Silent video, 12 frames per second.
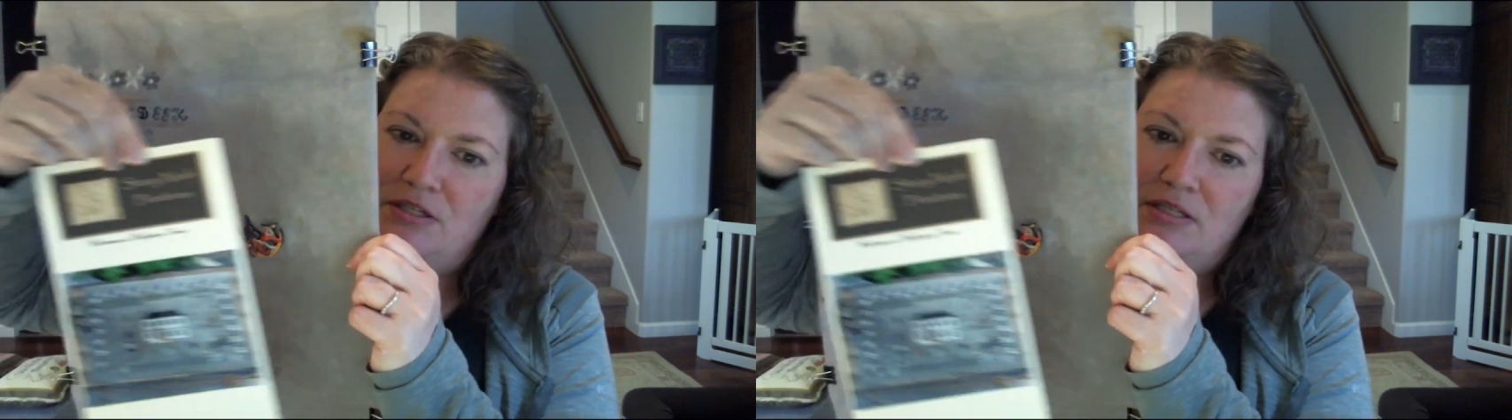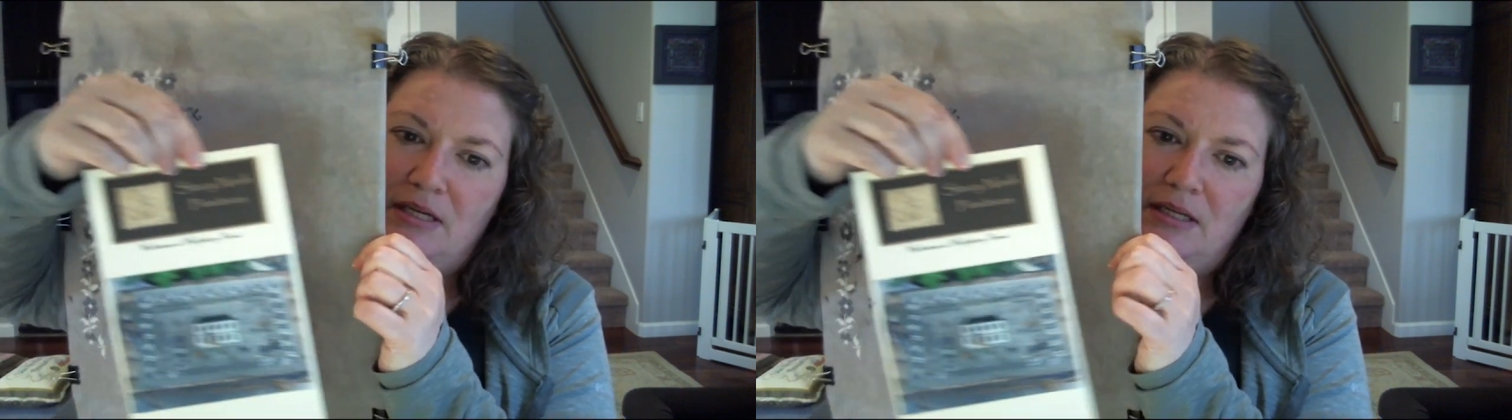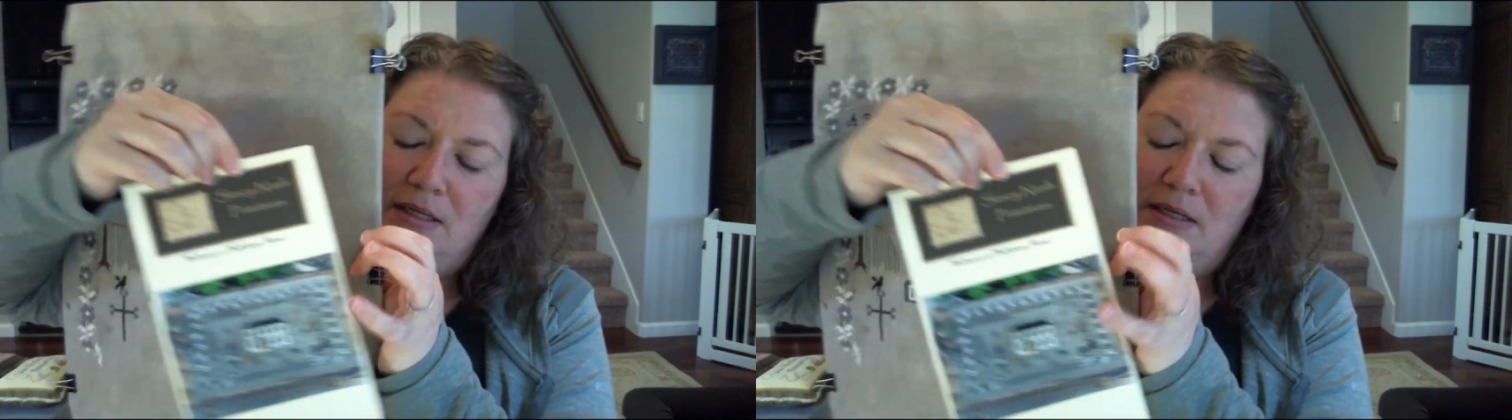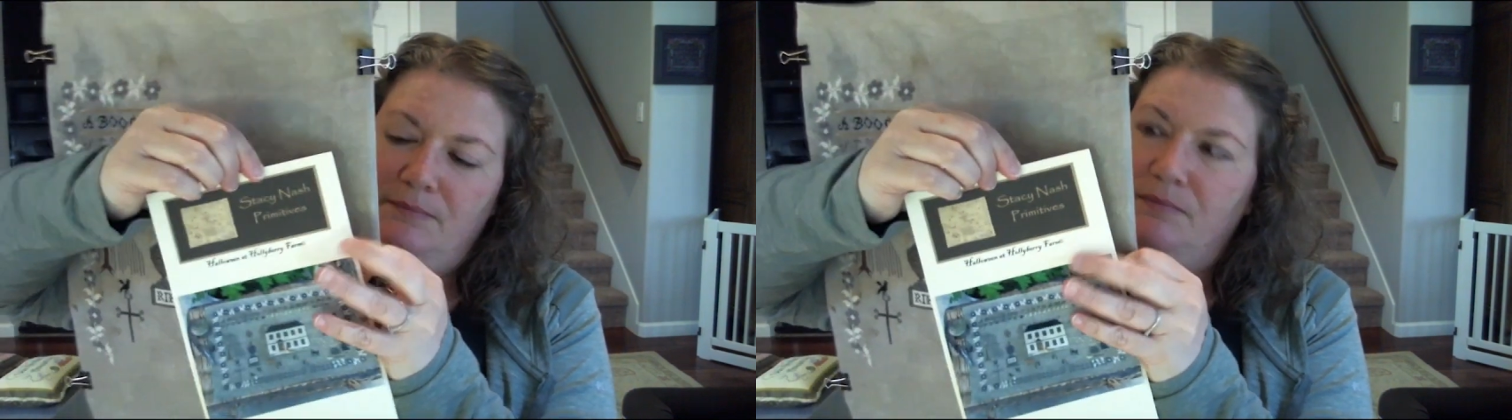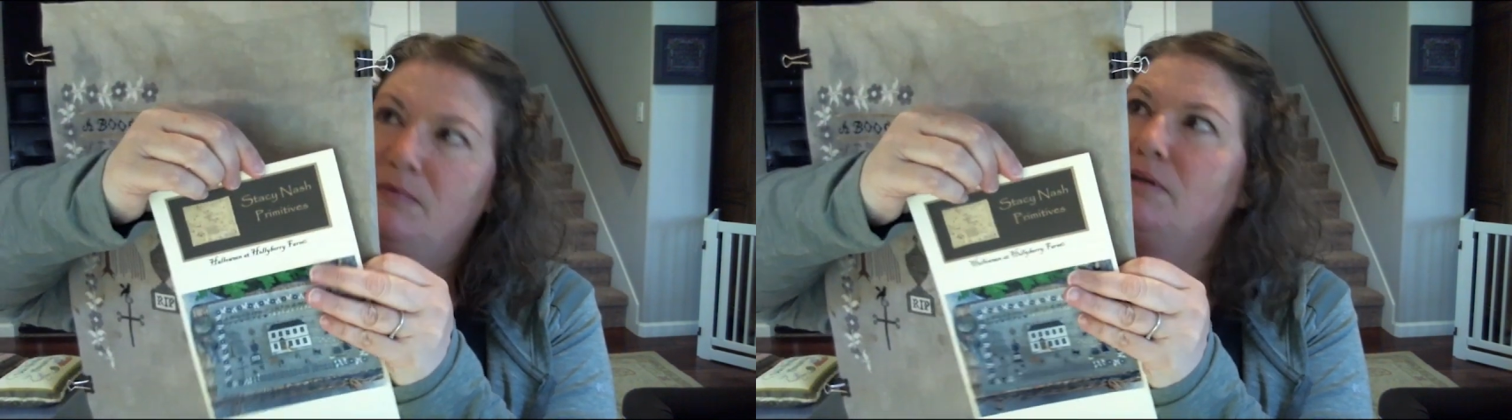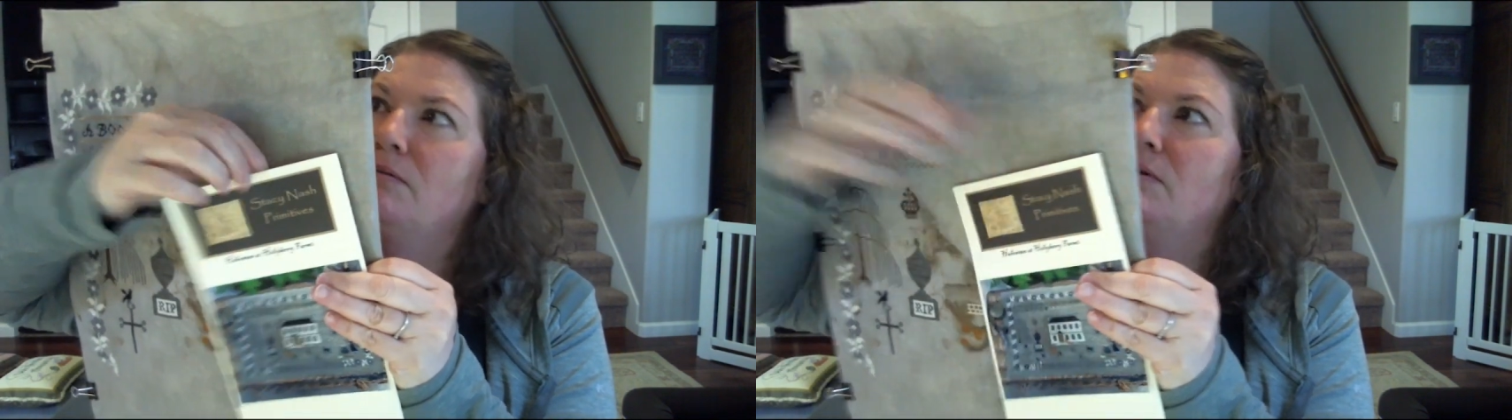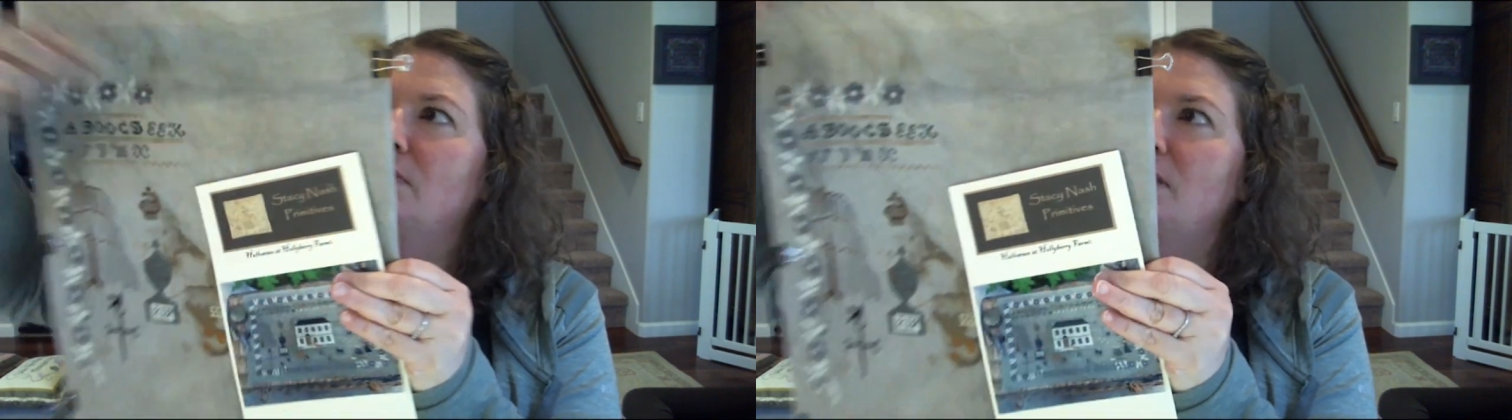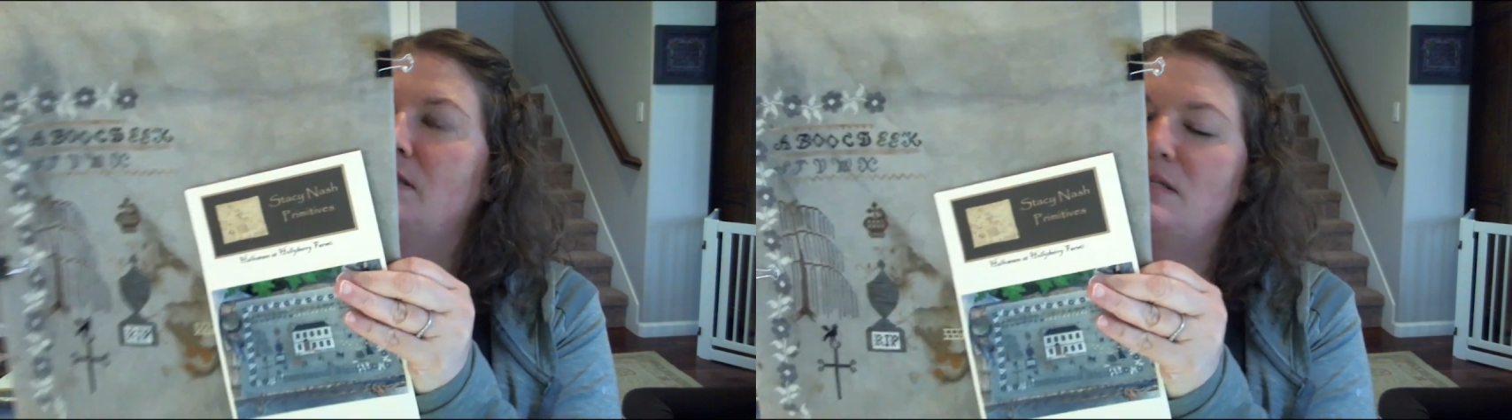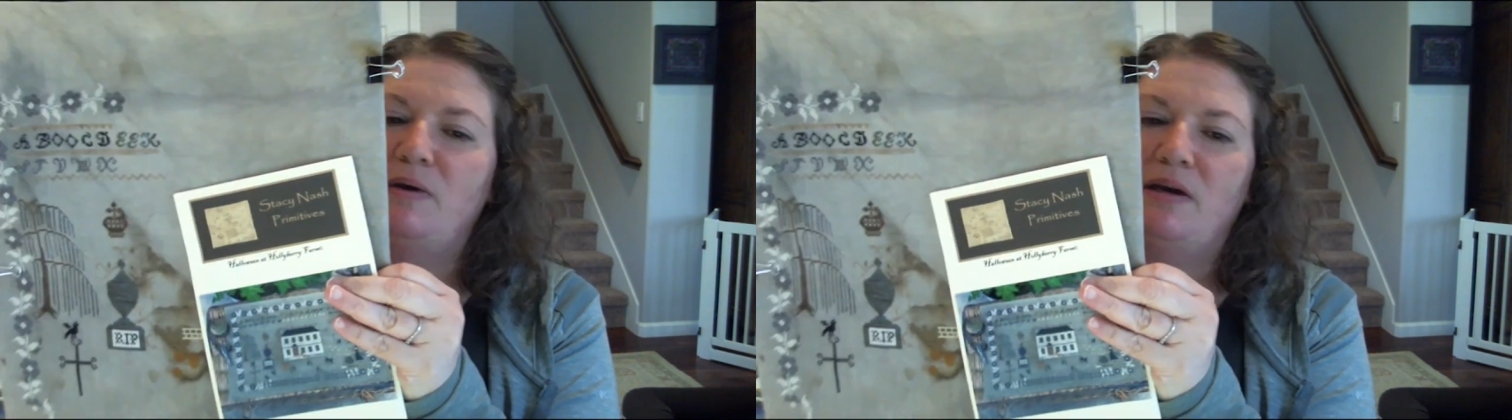slightly. I've done
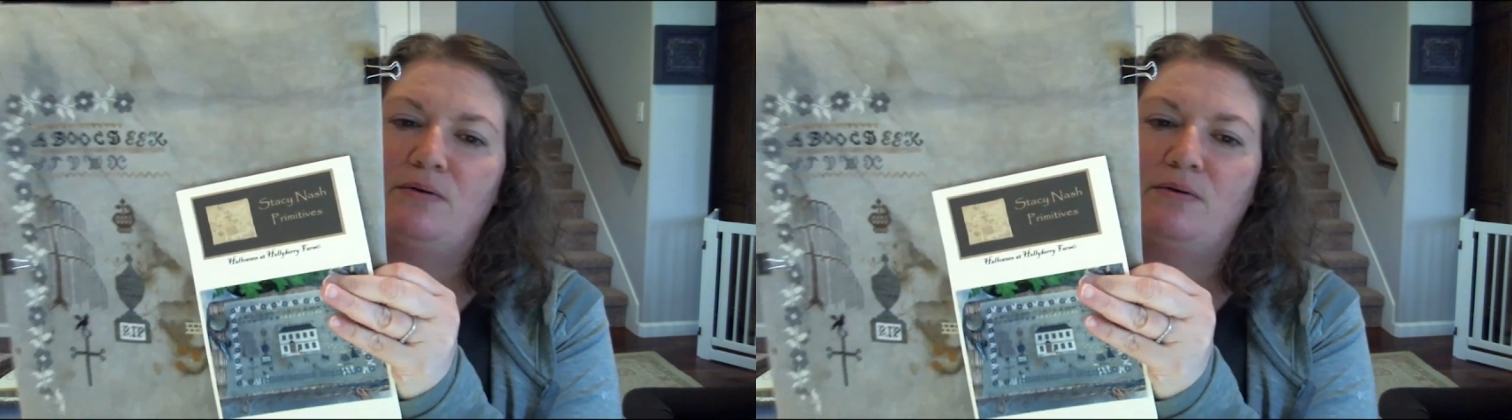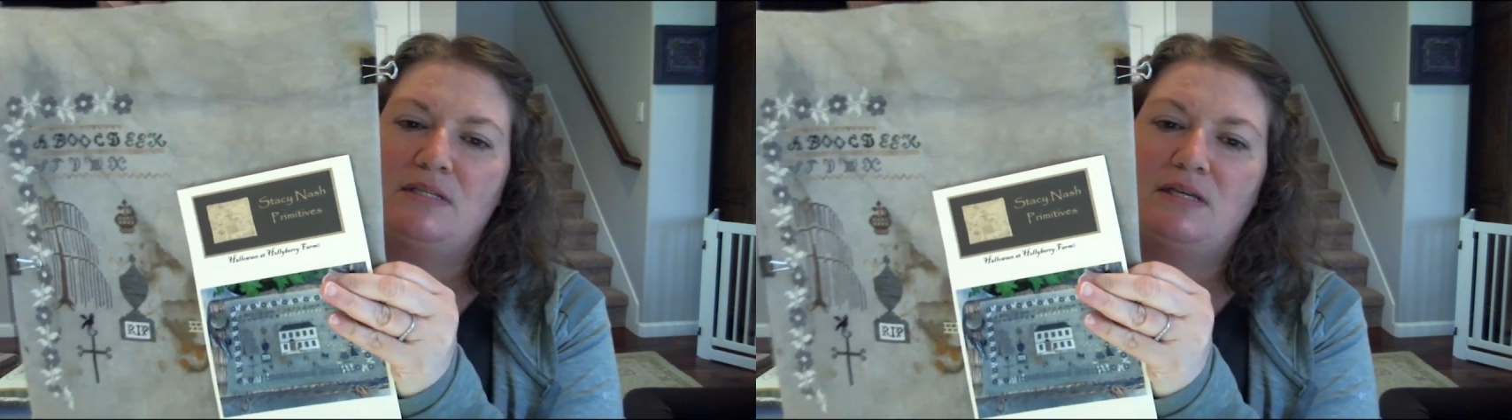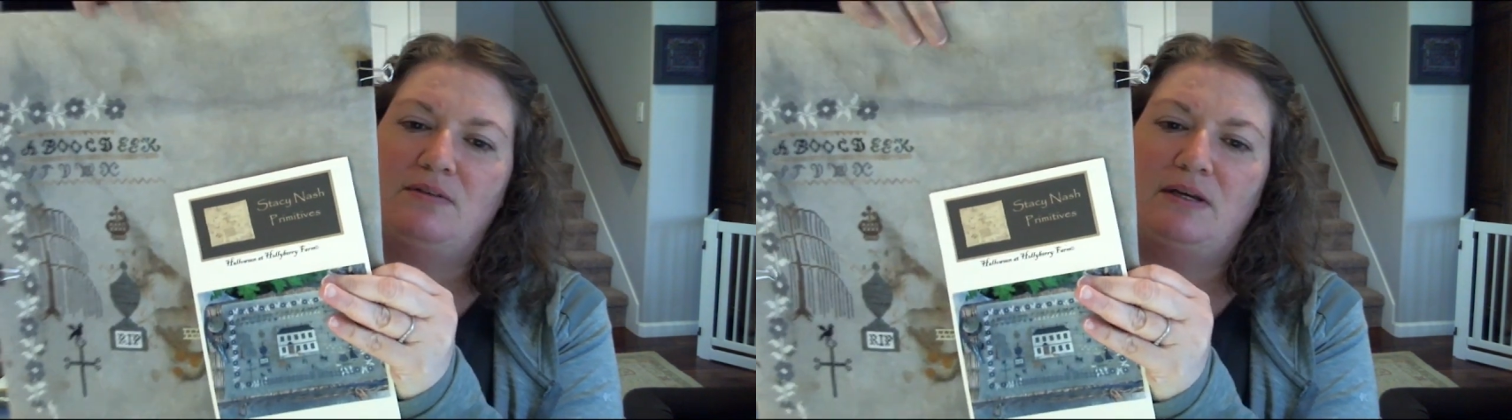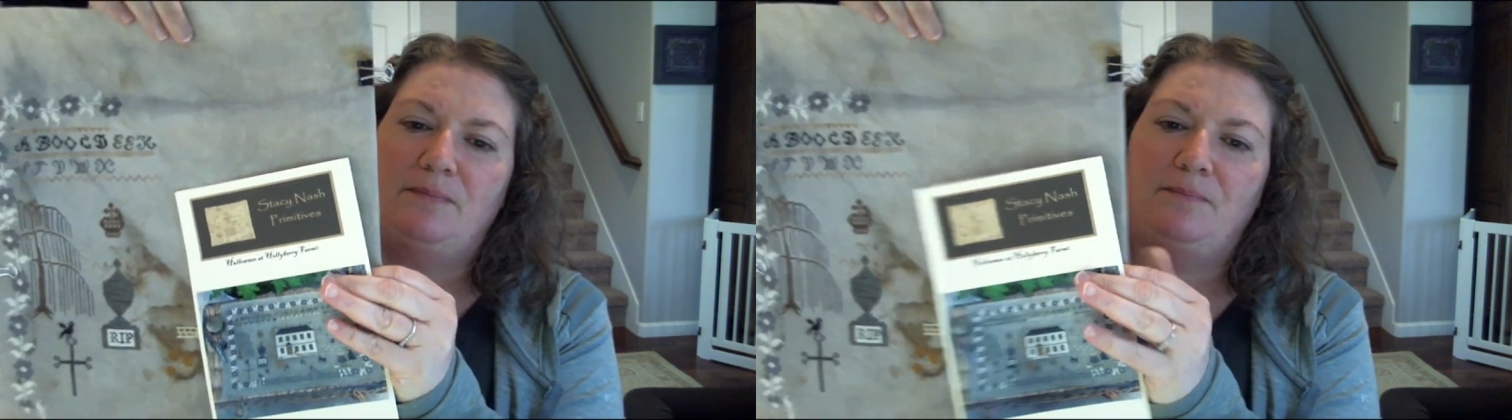this backwards, haven't I?